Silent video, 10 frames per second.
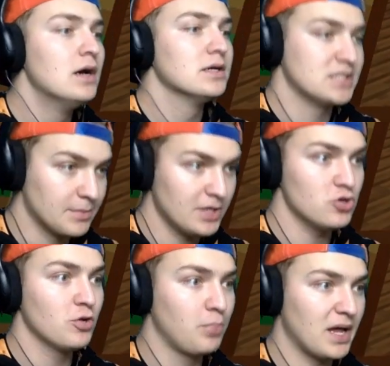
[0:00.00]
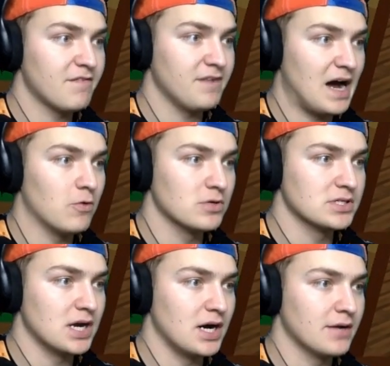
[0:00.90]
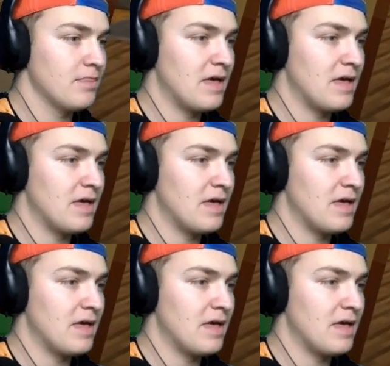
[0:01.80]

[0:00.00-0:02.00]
Something you could plant flowers on,